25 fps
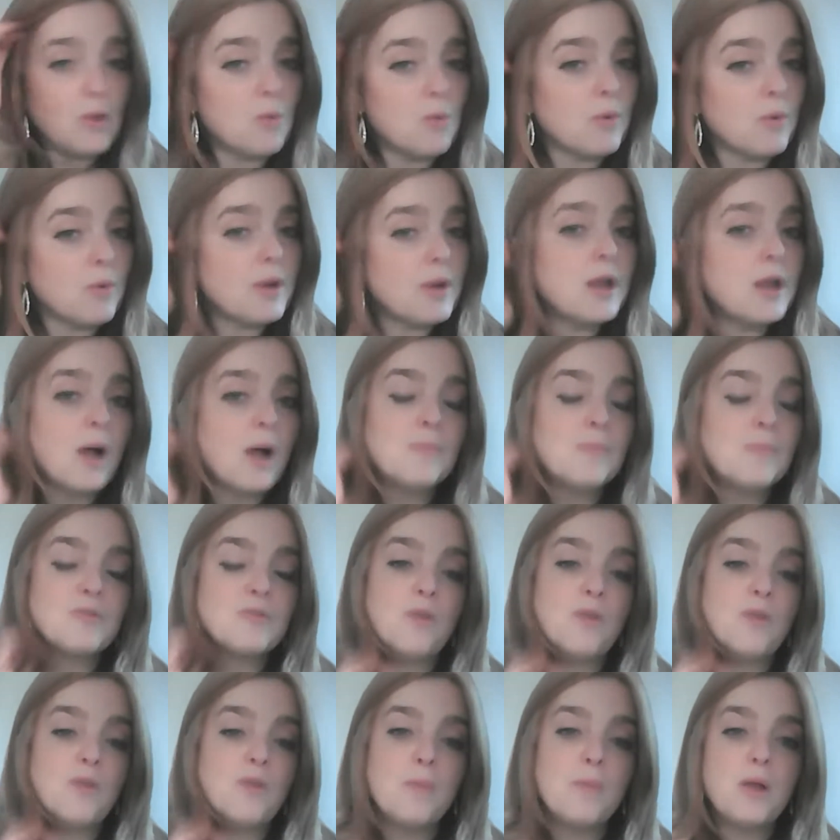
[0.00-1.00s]
where he comes
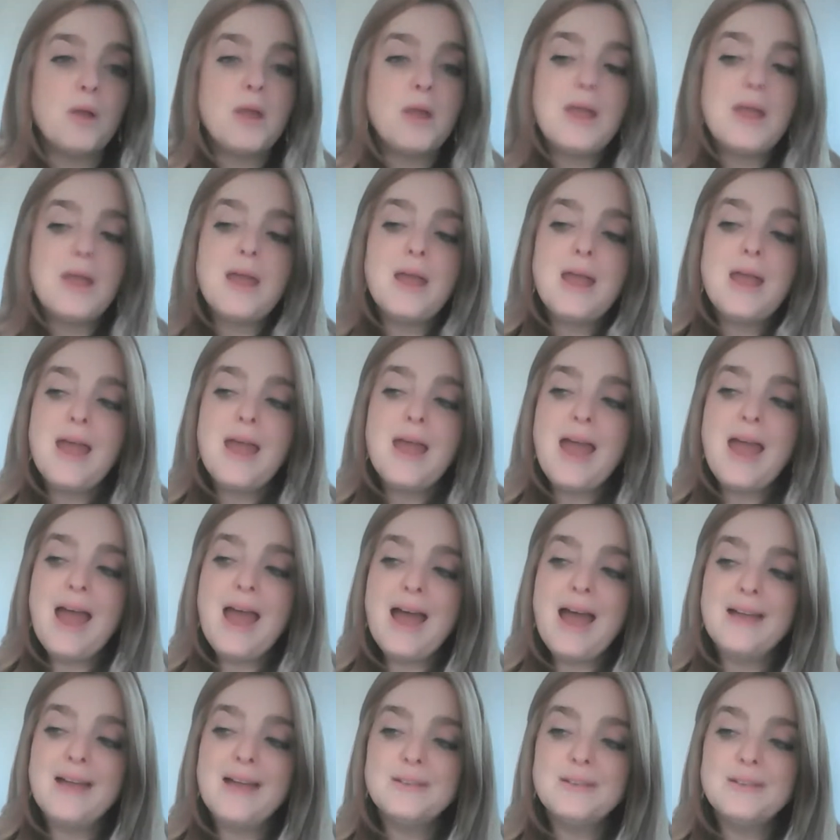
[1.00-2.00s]
from.
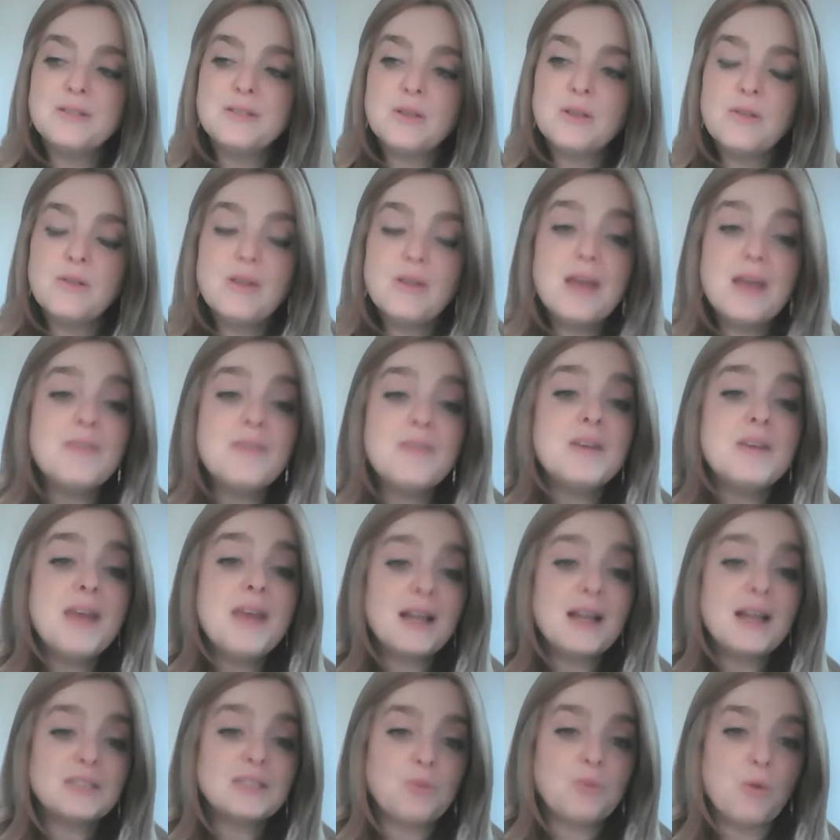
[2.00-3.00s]
And in the
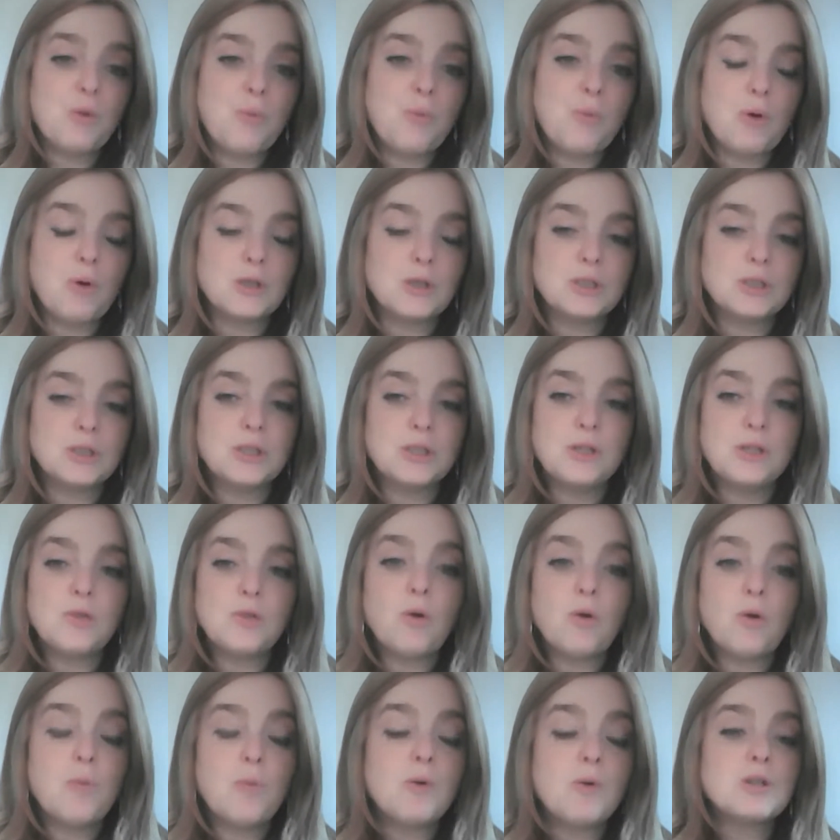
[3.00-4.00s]
next Torah portion, the
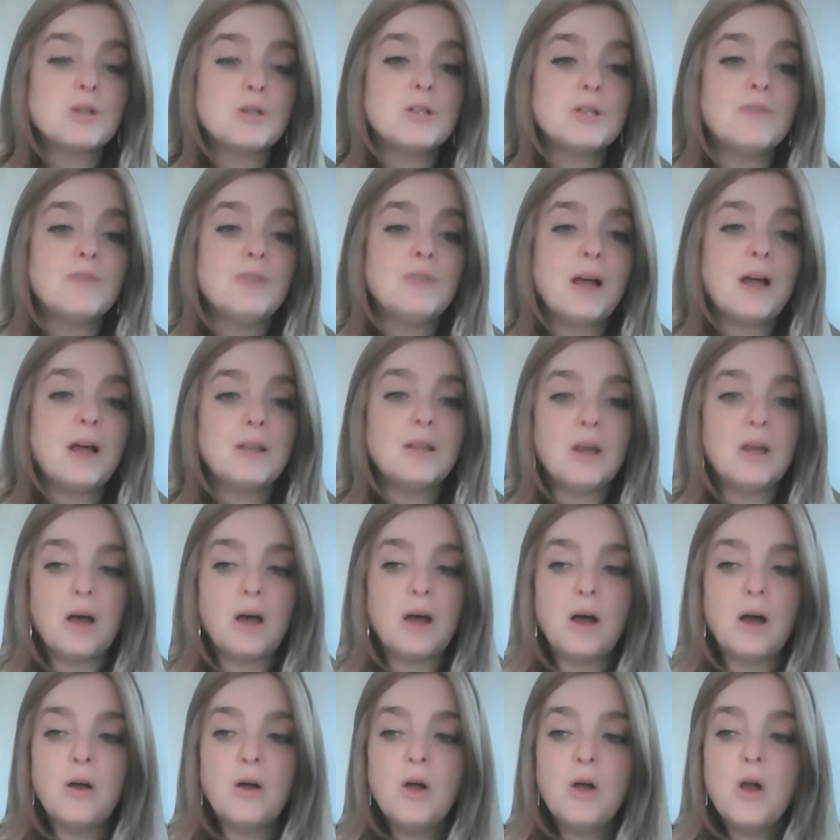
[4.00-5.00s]
Torah portion of Lech
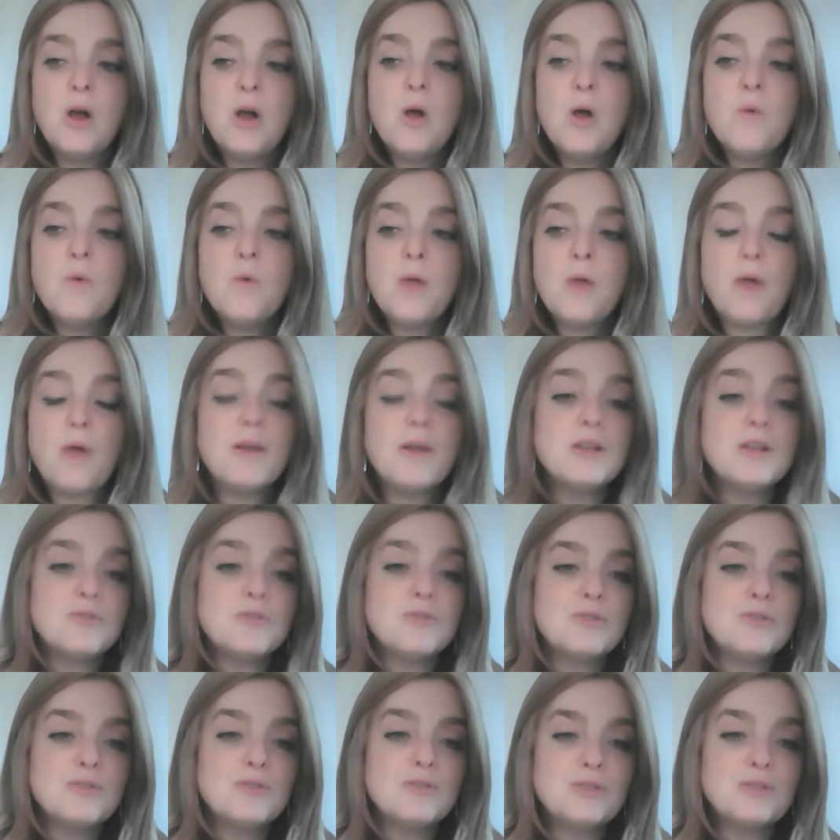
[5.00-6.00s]
Lecha, we are
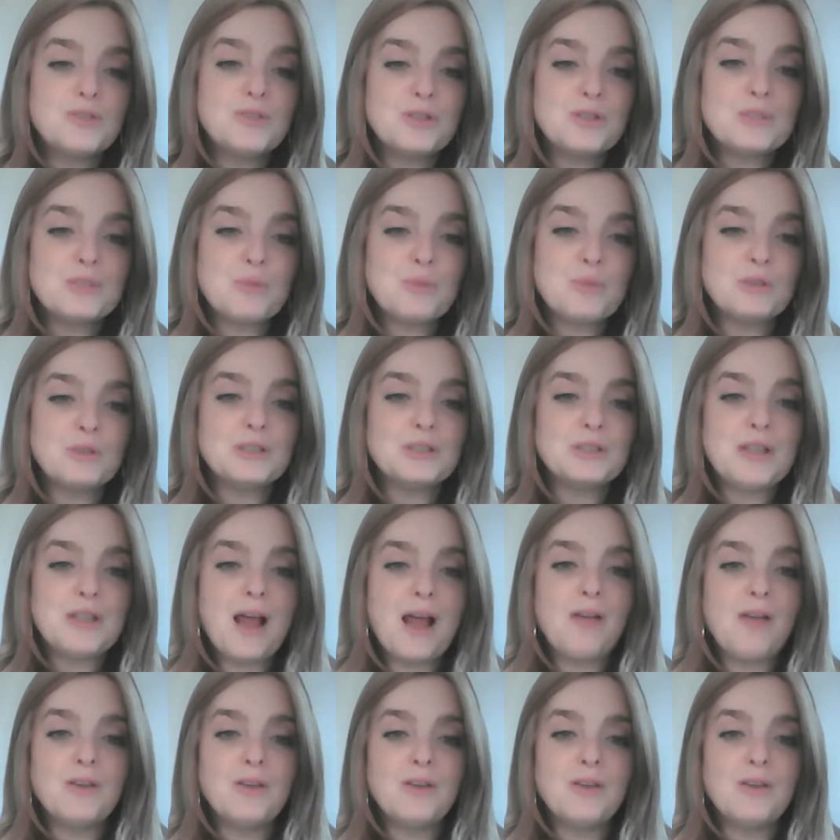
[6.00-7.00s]
introduced to this
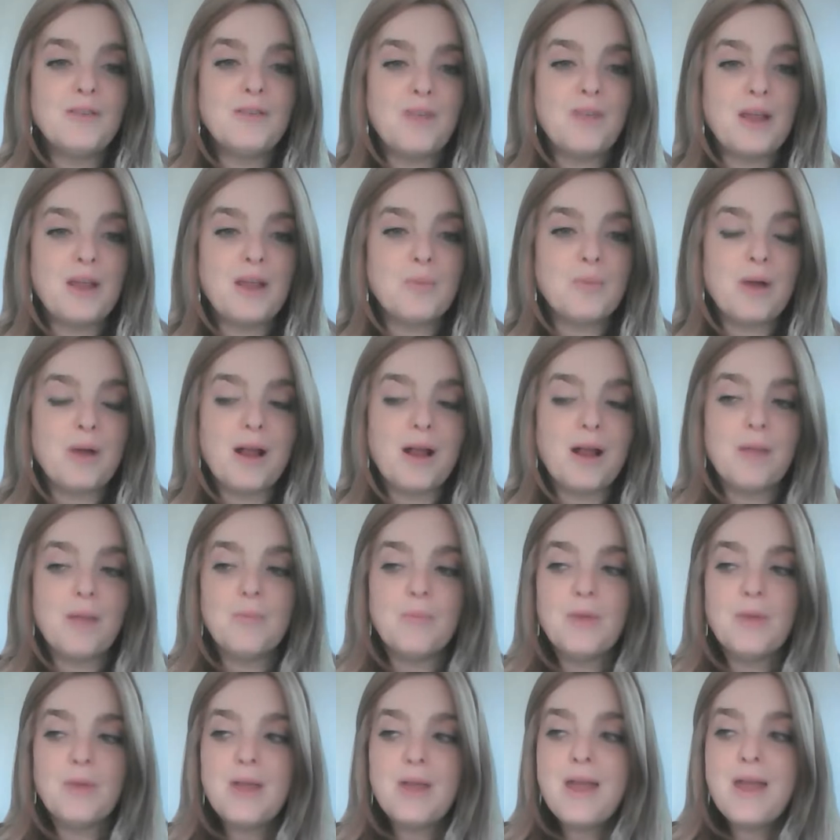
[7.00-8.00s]
personality of Abraham.
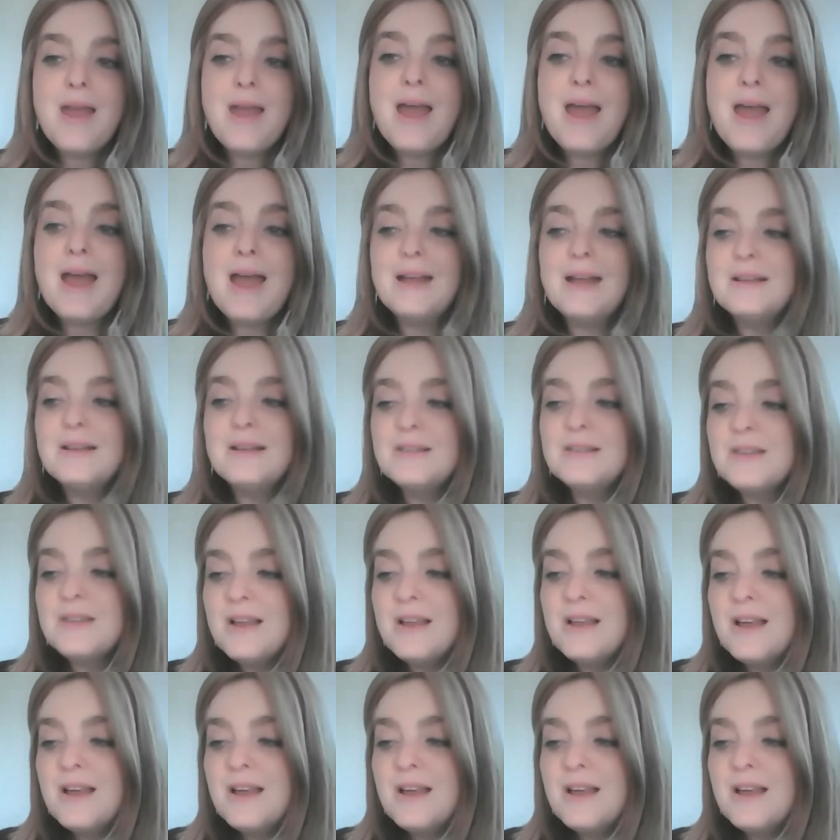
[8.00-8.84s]
And